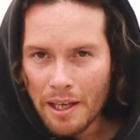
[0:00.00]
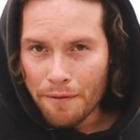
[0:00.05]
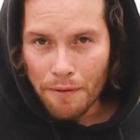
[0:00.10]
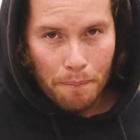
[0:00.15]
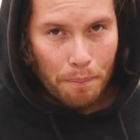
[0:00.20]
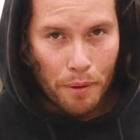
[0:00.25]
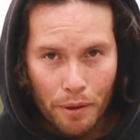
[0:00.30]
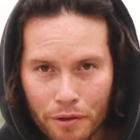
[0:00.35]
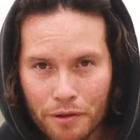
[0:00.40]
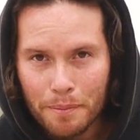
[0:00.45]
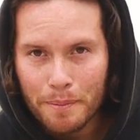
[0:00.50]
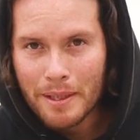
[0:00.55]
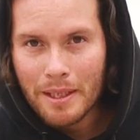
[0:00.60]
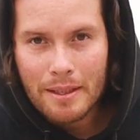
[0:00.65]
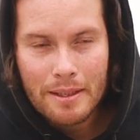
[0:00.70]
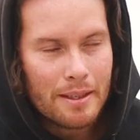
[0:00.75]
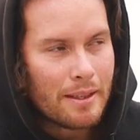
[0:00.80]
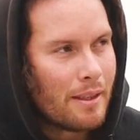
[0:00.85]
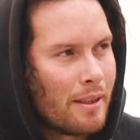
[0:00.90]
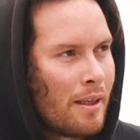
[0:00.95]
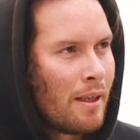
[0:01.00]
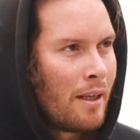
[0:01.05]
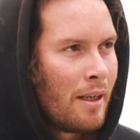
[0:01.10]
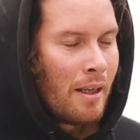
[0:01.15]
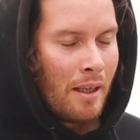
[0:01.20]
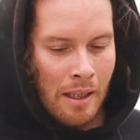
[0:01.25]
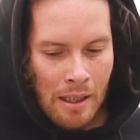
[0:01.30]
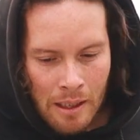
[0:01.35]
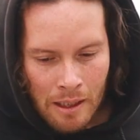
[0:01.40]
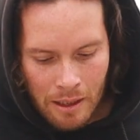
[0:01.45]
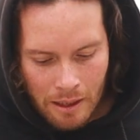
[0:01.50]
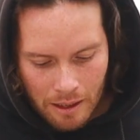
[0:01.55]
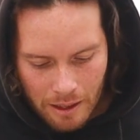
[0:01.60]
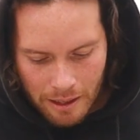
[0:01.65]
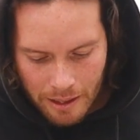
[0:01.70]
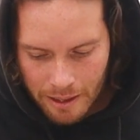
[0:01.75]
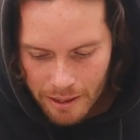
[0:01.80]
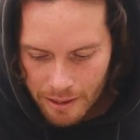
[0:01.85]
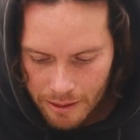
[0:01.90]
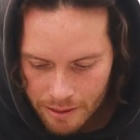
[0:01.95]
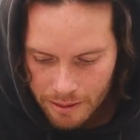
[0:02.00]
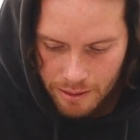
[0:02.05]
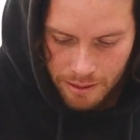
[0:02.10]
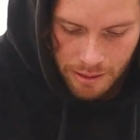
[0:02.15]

even pros miss it, is